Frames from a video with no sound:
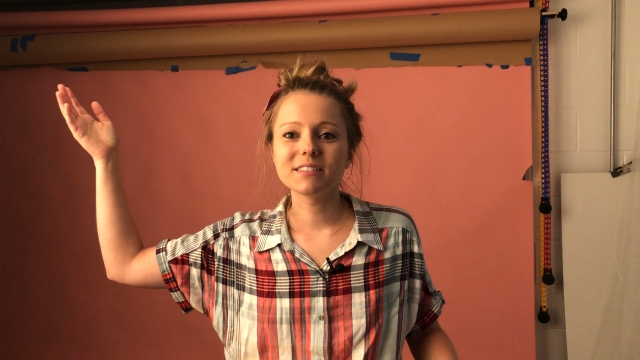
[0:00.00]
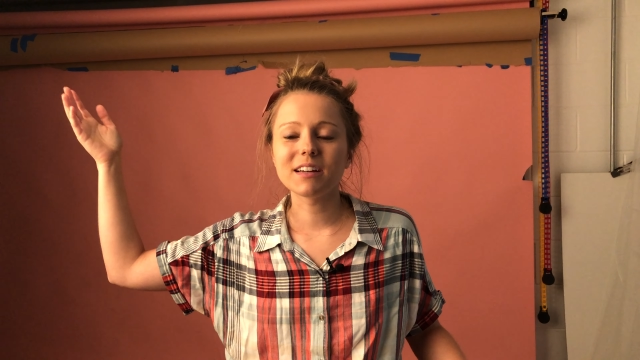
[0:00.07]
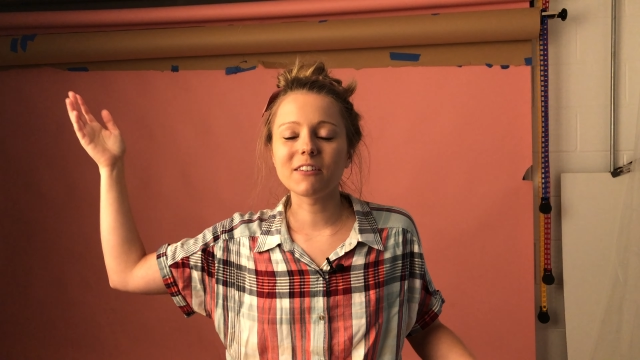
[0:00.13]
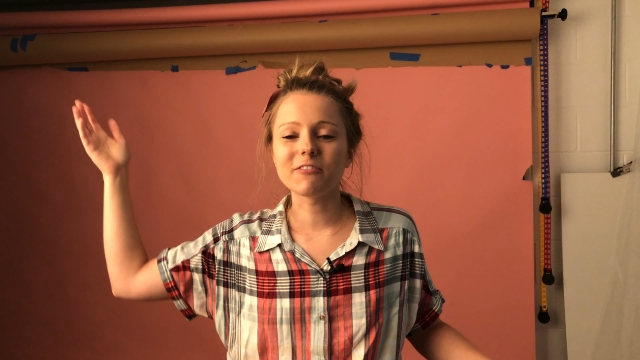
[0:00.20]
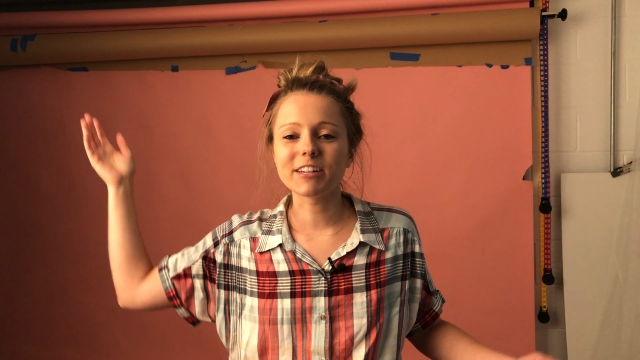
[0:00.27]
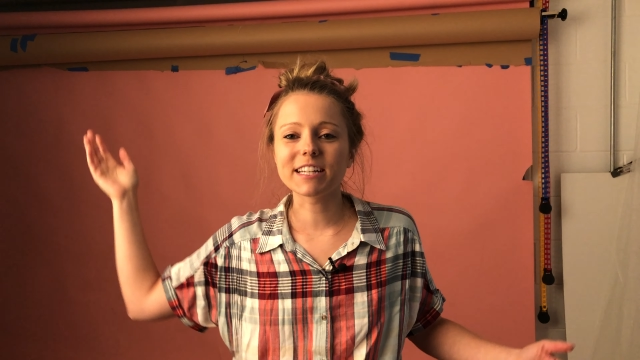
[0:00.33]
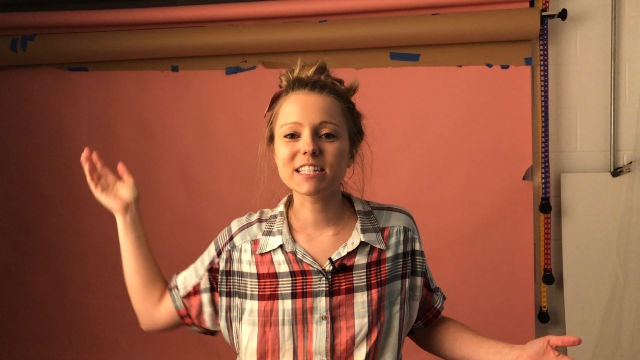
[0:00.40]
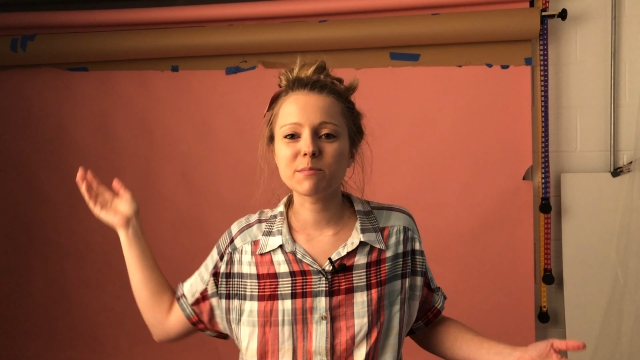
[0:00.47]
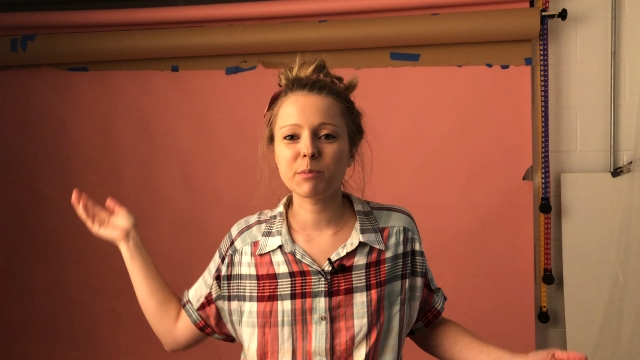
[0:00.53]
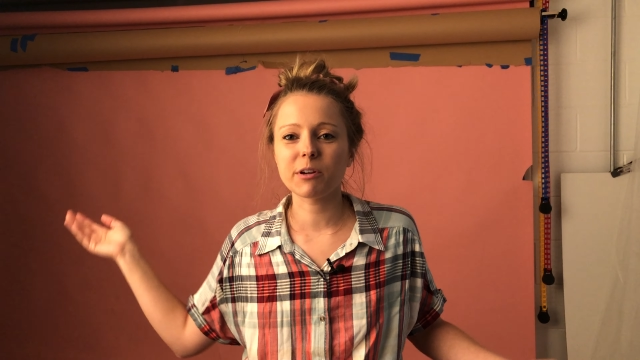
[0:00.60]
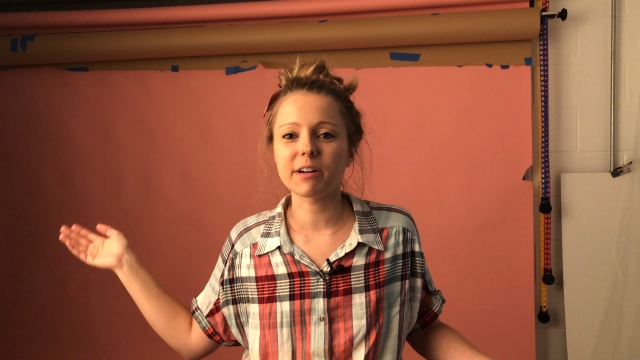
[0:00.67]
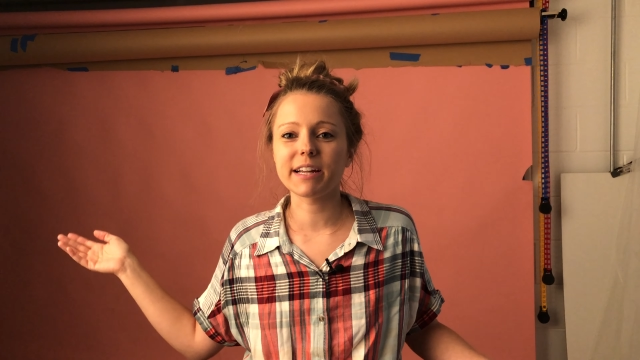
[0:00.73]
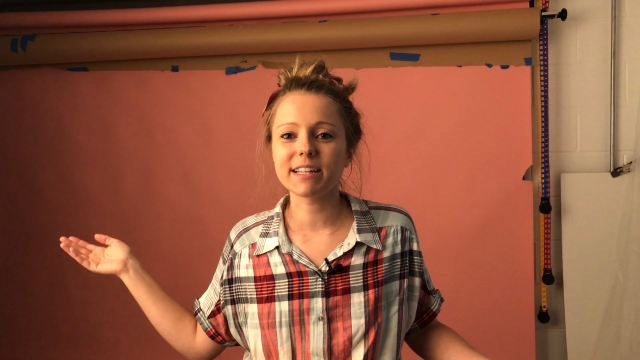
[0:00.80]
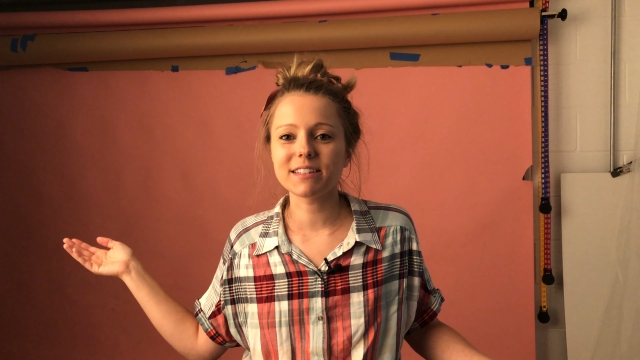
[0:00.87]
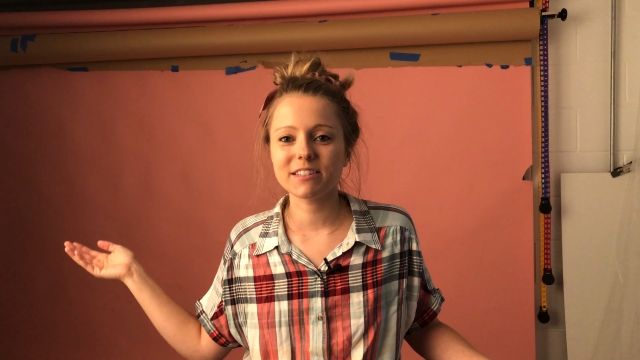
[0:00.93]
of an
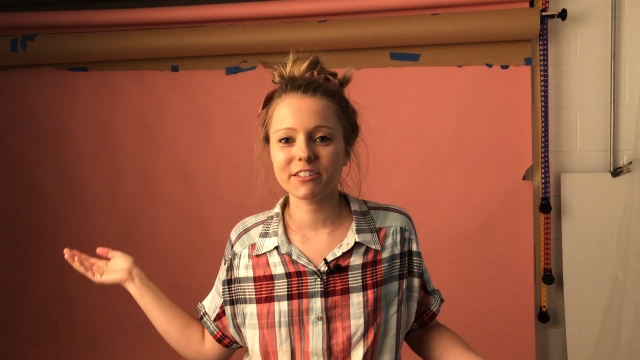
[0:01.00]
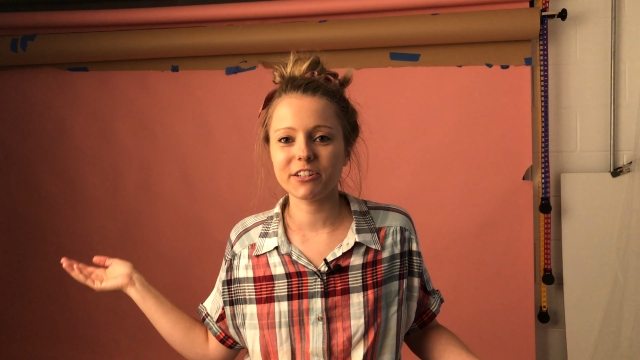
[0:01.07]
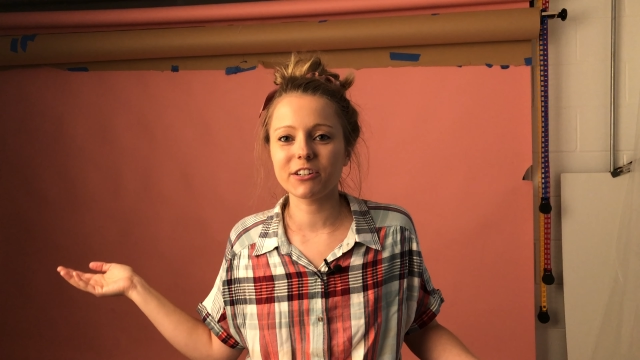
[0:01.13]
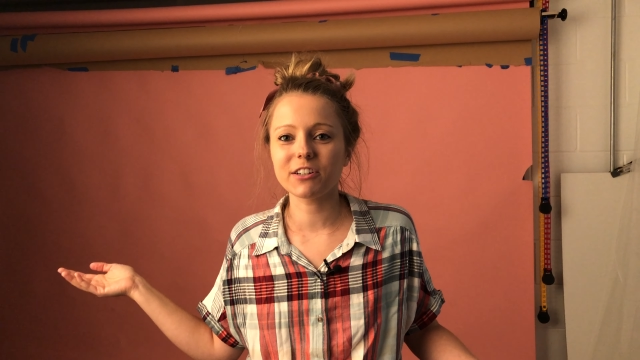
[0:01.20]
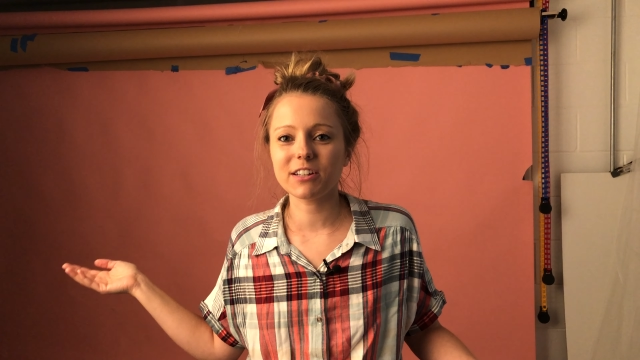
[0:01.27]
experience to your